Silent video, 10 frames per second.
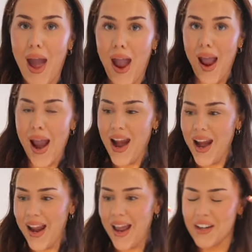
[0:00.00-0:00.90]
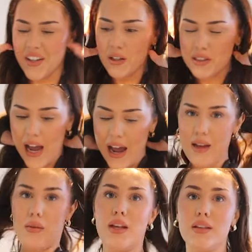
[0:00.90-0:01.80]
Hey, no
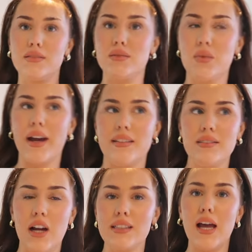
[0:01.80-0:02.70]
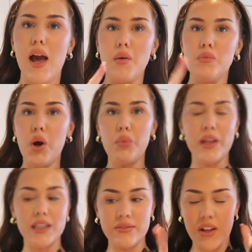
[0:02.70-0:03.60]
time, wait, long time, no
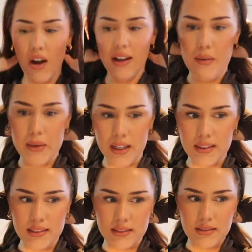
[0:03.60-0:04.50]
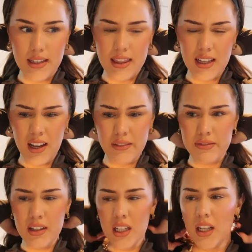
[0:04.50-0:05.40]
weekly vlog. I mean, I think
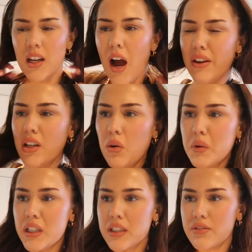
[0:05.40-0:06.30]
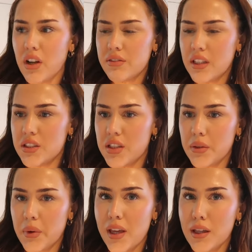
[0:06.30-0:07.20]
have I not weekly vlogged for like
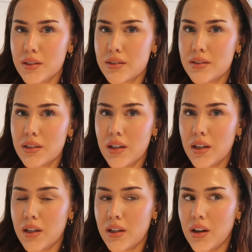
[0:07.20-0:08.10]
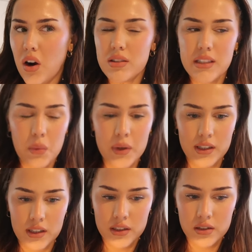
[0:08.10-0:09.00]
2 weeks? Or is it a
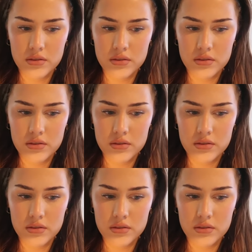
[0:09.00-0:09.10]
week?